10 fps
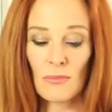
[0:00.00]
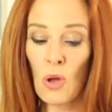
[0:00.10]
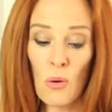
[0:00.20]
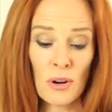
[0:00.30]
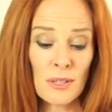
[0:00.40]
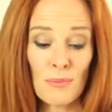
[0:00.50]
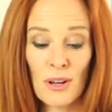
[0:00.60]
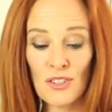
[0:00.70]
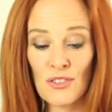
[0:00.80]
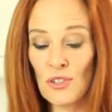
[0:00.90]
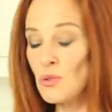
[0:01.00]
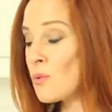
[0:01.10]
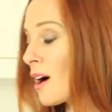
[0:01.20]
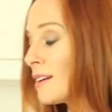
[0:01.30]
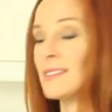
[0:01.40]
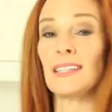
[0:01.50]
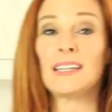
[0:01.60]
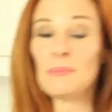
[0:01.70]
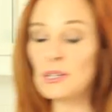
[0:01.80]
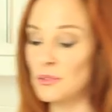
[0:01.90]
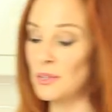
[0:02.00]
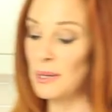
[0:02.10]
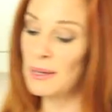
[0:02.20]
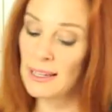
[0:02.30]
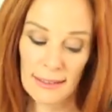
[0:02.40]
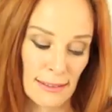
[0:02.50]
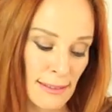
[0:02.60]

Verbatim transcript: or as much as you want to keep it creamy.